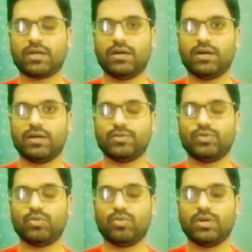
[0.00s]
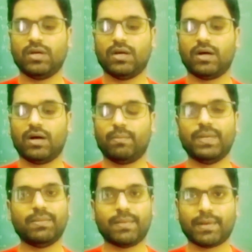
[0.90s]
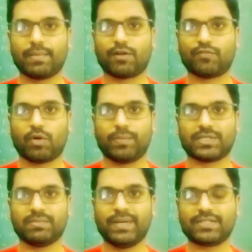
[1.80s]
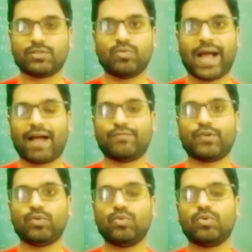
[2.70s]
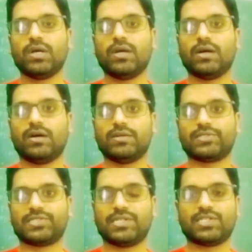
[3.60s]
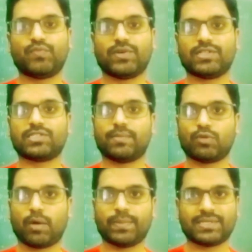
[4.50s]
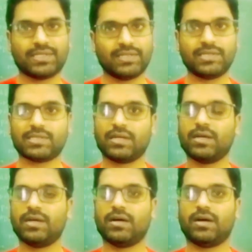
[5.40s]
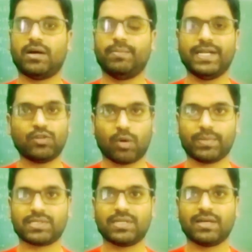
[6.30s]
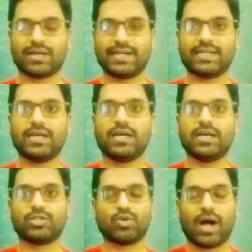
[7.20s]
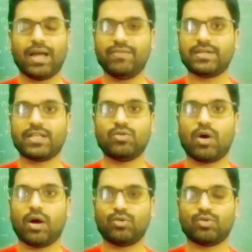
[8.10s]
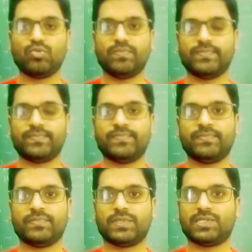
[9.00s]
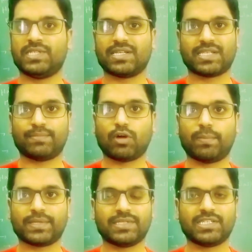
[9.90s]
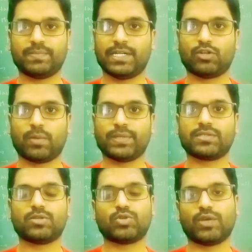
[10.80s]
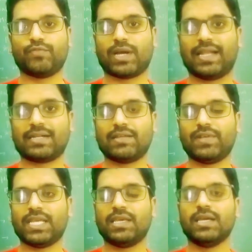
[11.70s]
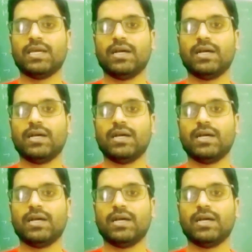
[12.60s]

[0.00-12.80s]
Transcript: minimum number of topics, but you have to search for the subtopics in these main topics, right? So I will tell you how to check subtopics in these main topics. So if you collectively